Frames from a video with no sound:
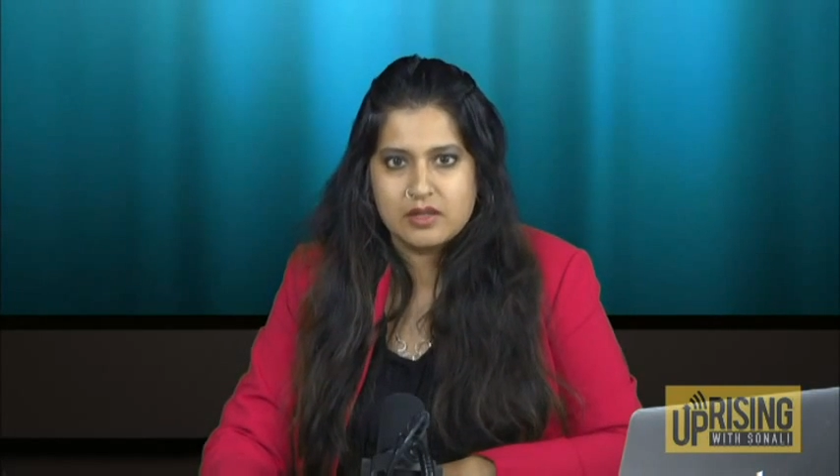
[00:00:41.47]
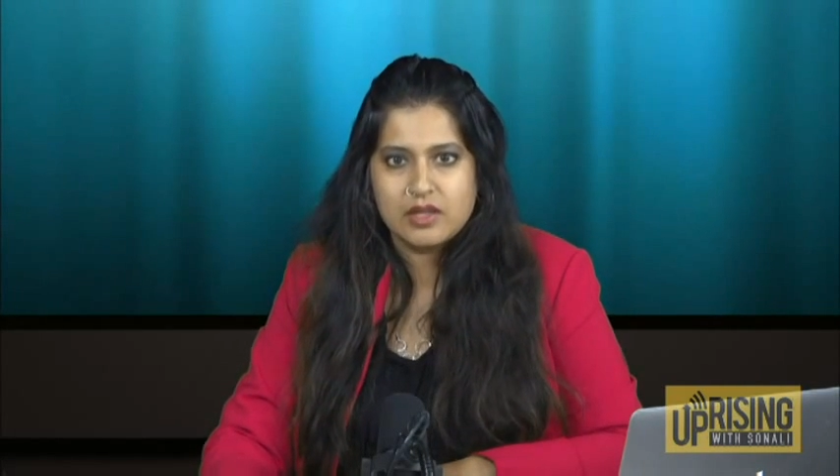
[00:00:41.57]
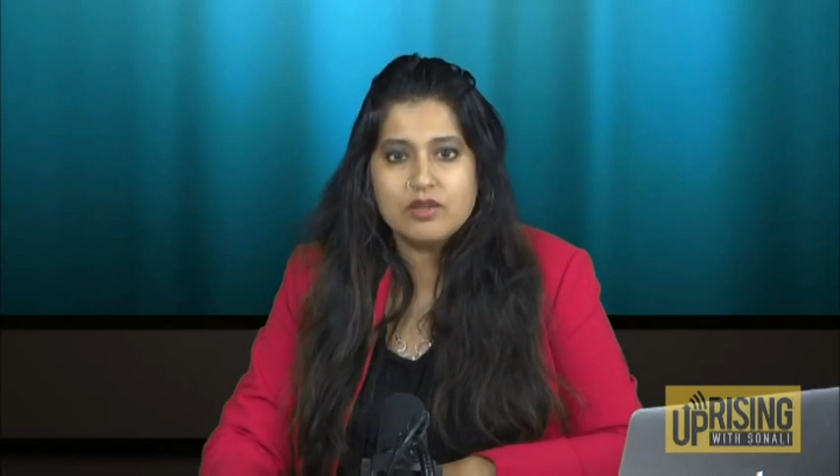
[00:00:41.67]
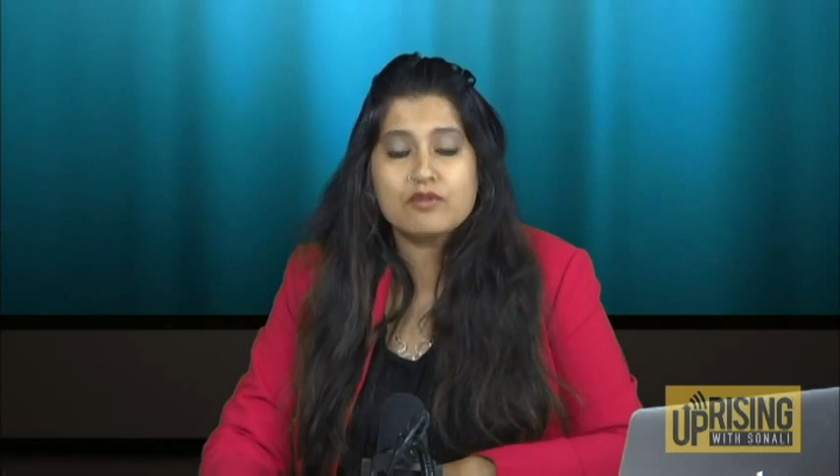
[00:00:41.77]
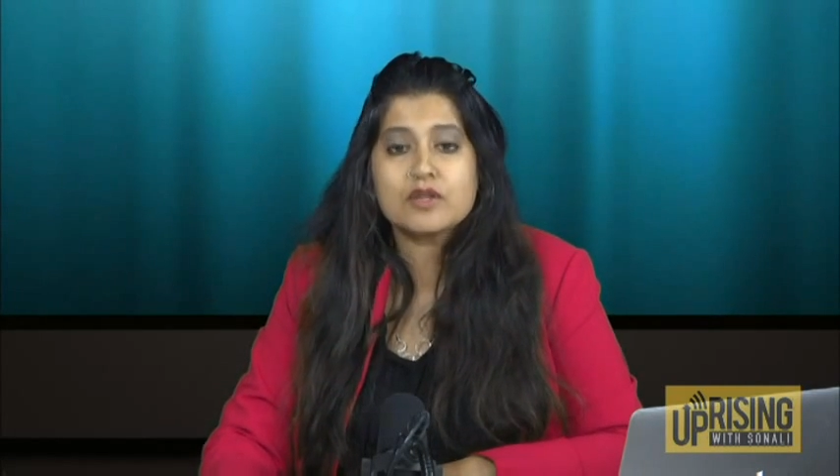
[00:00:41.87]

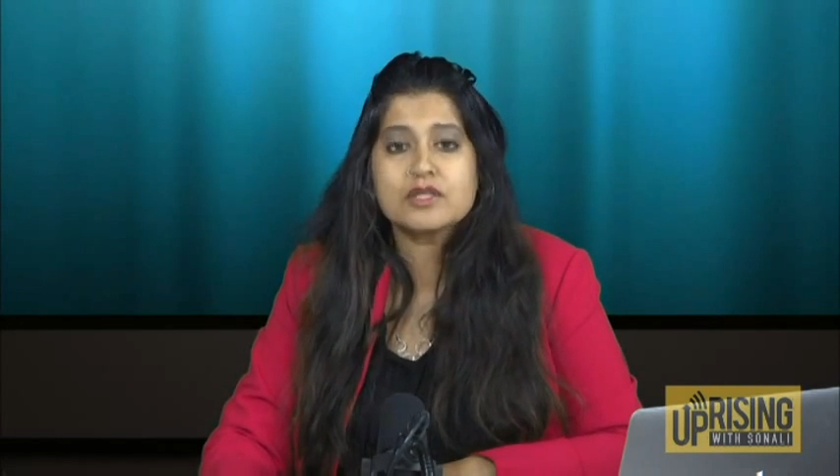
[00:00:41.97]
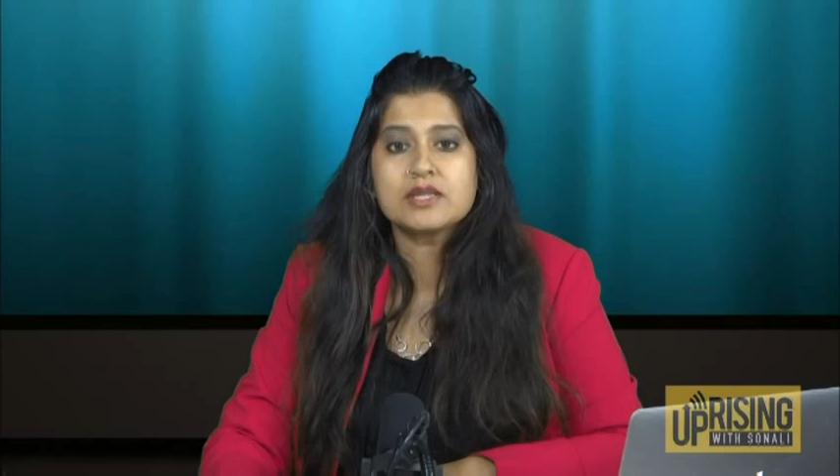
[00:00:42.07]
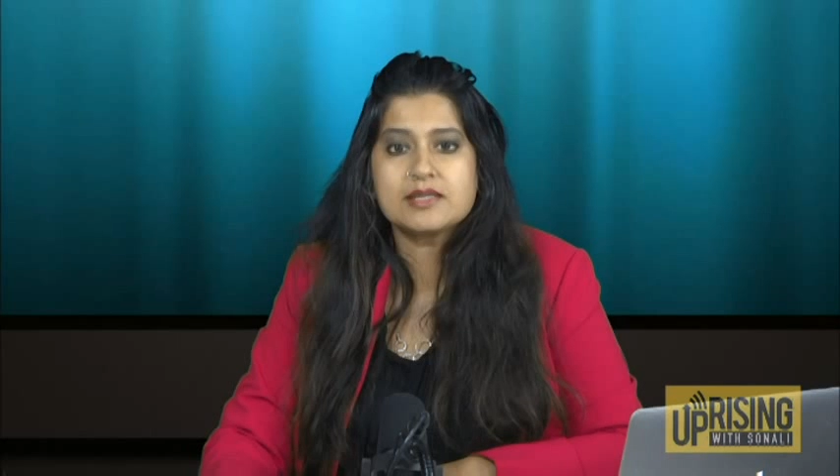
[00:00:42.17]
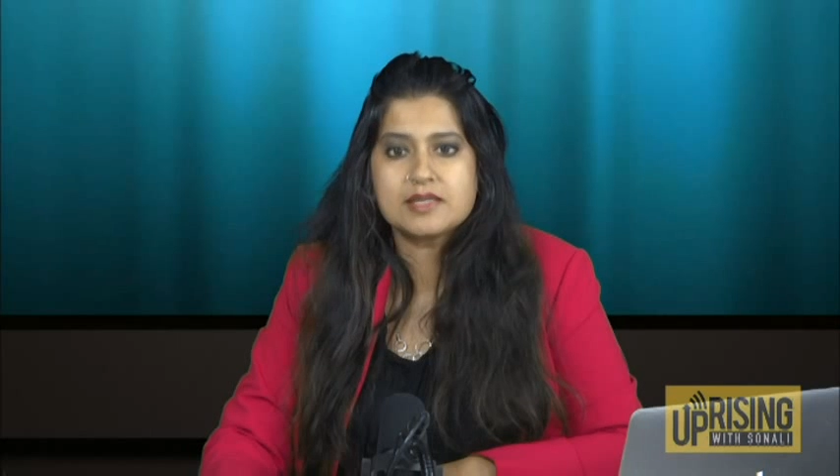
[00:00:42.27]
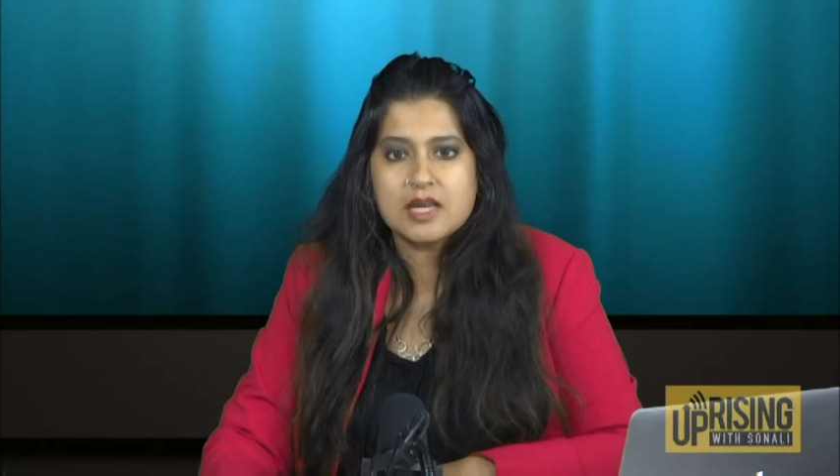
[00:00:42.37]
In
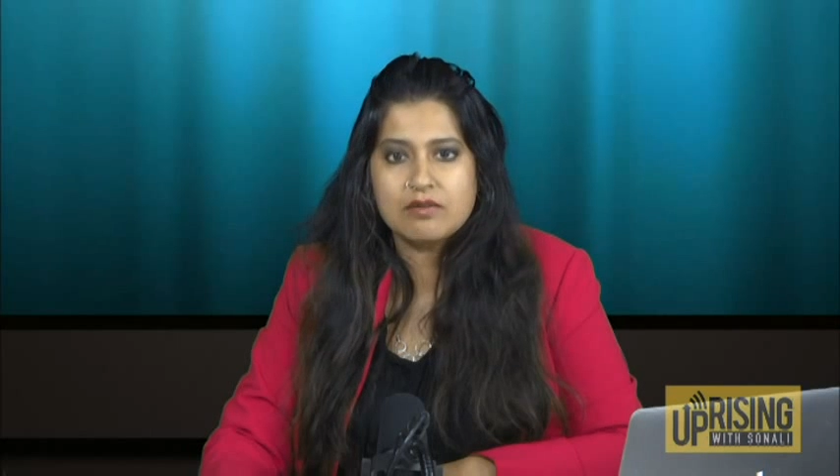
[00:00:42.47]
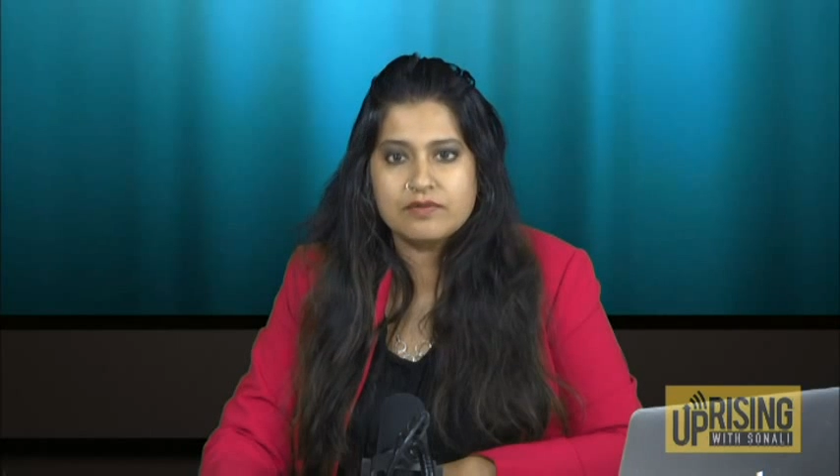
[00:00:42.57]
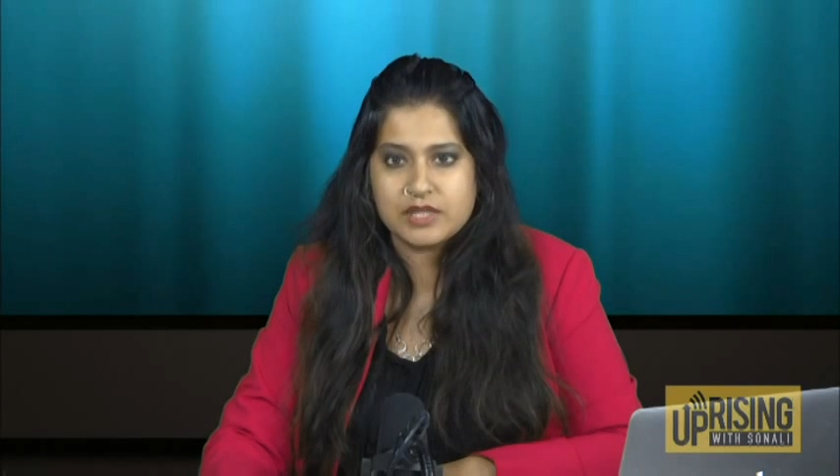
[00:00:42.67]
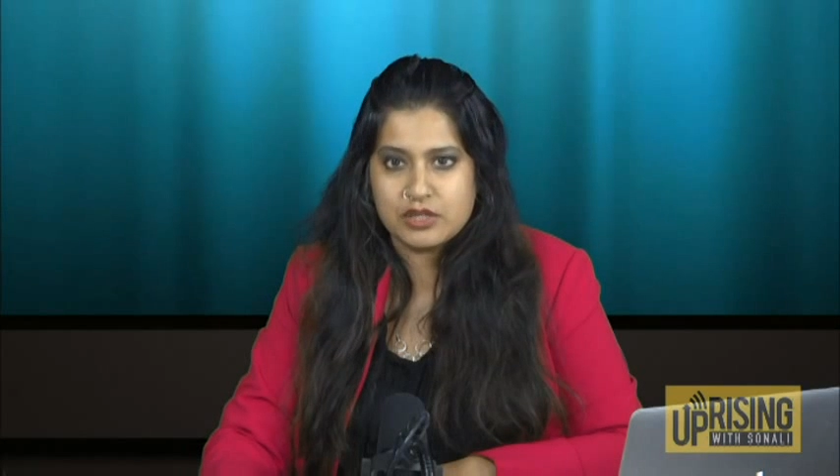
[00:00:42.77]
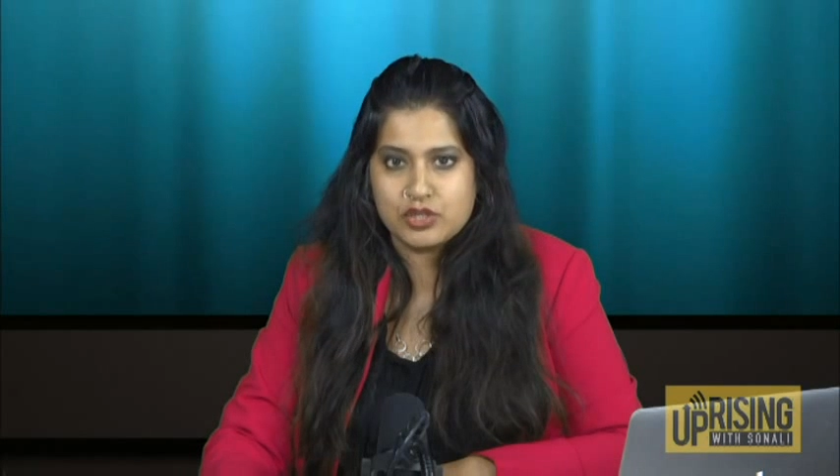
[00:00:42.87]
Ferguson
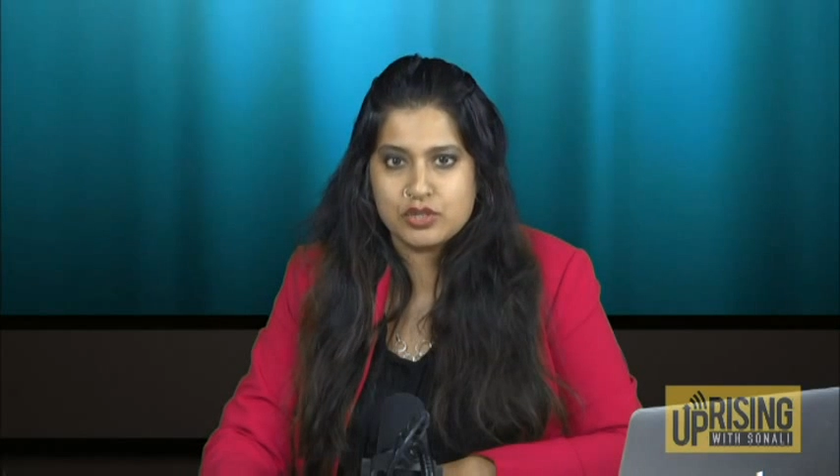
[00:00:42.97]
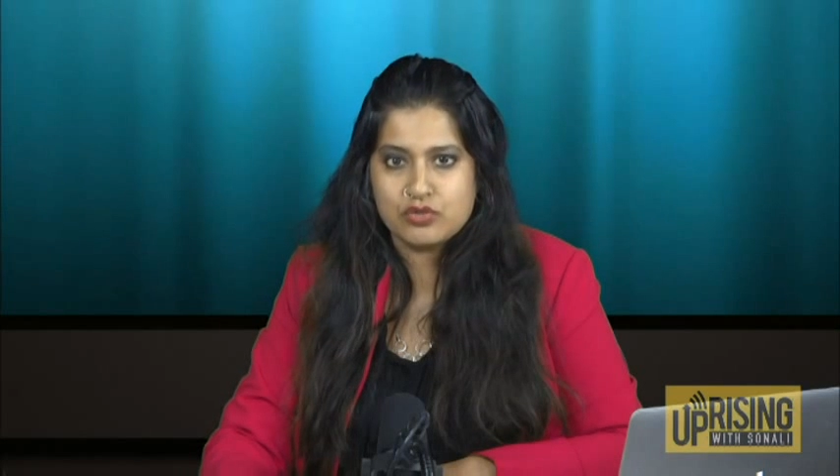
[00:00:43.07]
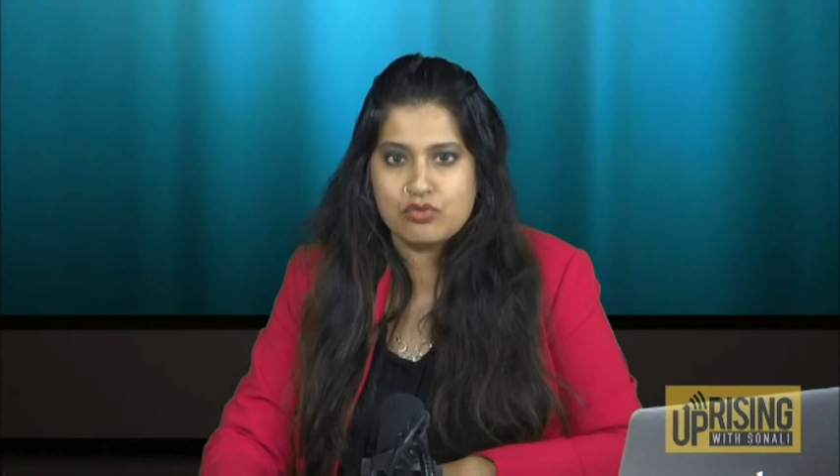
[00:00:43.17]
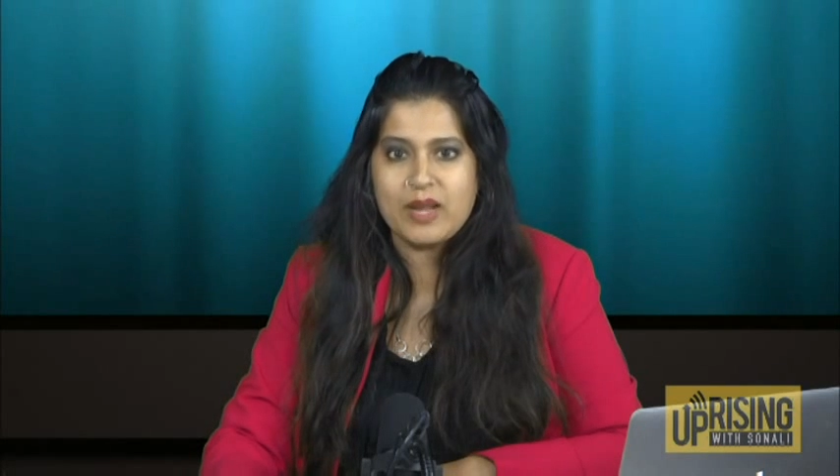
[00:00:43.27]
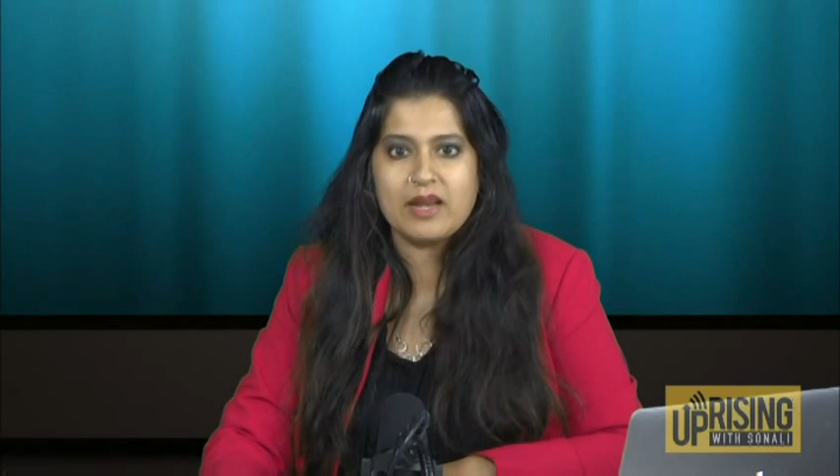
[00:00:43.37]
itself,
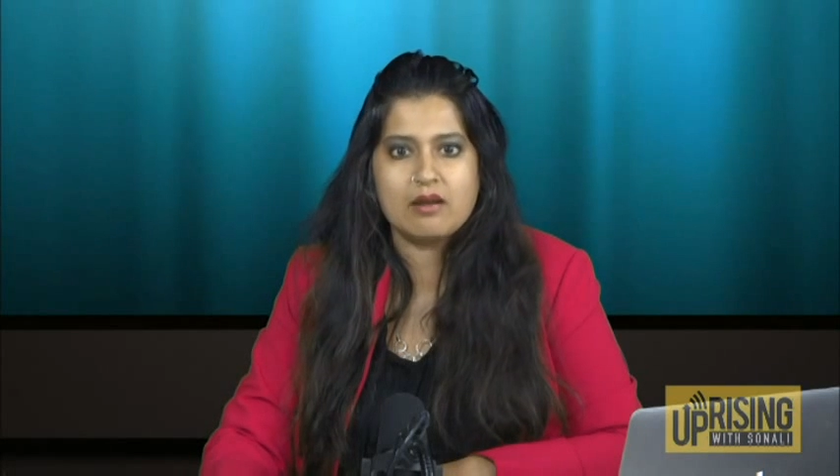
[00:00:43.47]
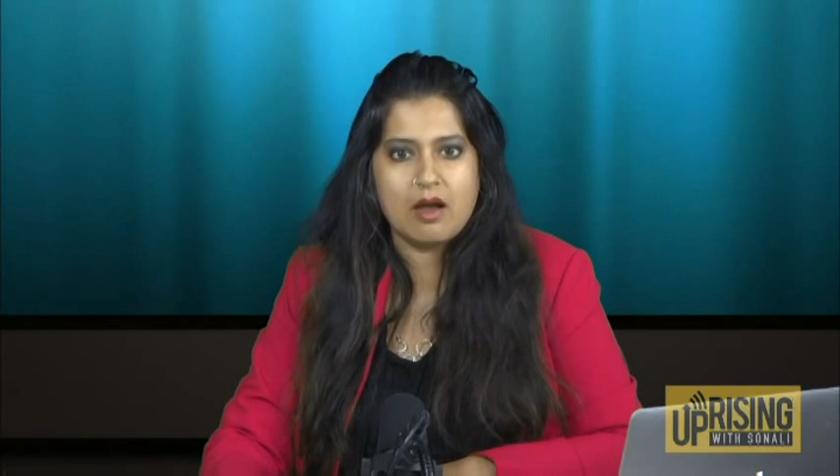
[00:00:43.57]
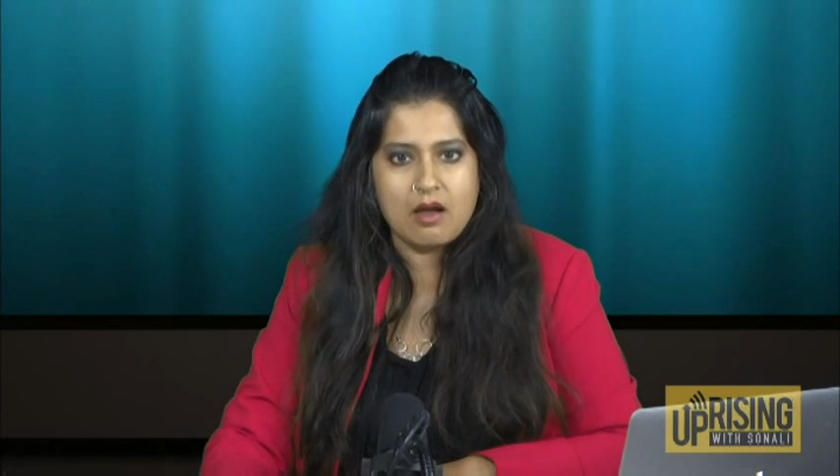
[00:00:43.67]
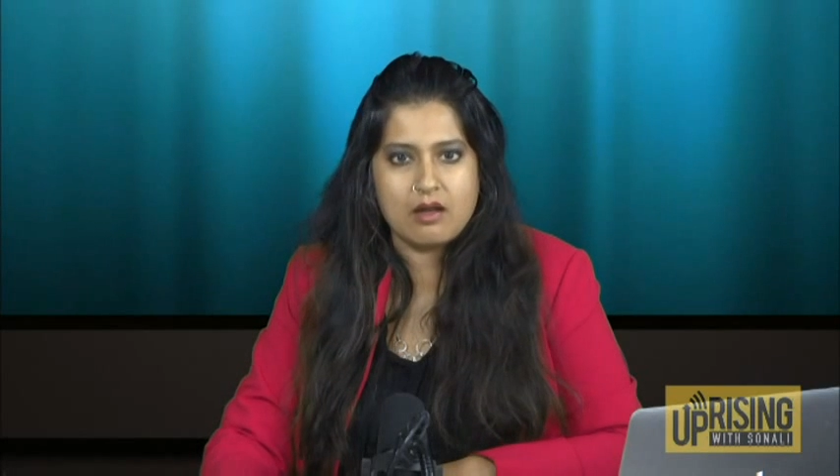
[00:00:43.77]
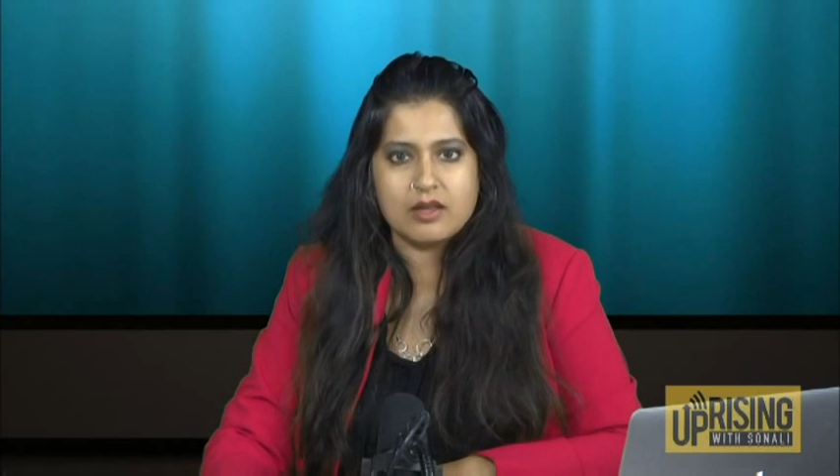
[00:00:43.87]
tensions remain
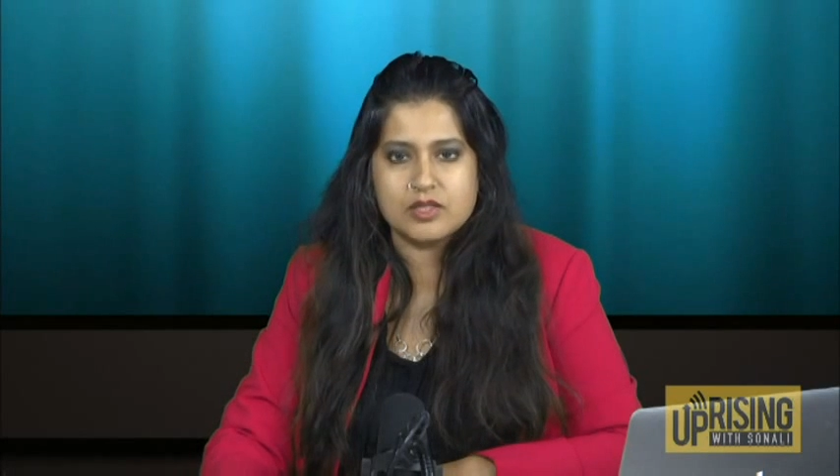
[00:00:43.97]
high